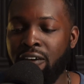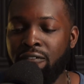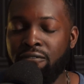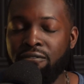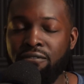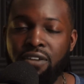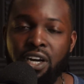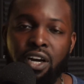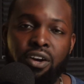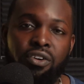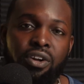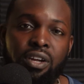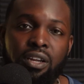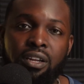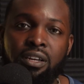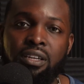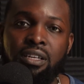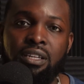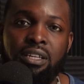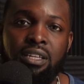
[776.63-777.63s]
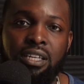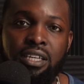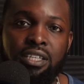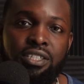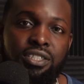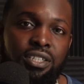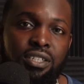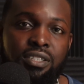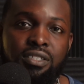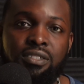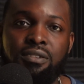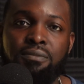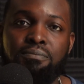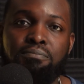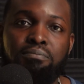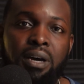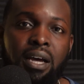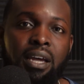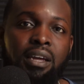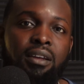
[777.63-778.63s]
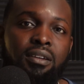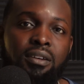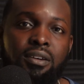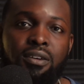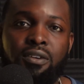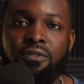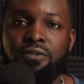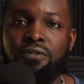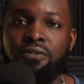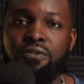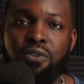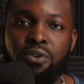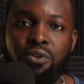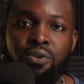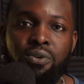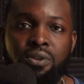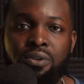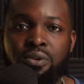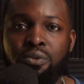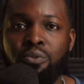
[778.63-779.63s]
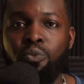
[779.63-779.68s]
very delicious bite of food.